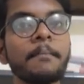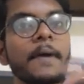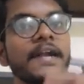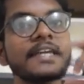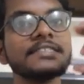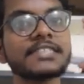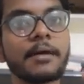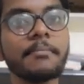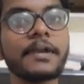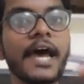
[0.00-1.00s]
But in
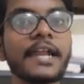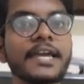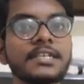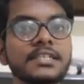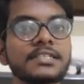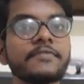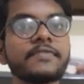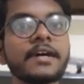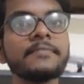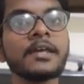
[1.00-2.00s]
some rare cases, if
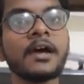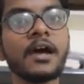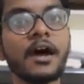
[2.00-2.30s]
the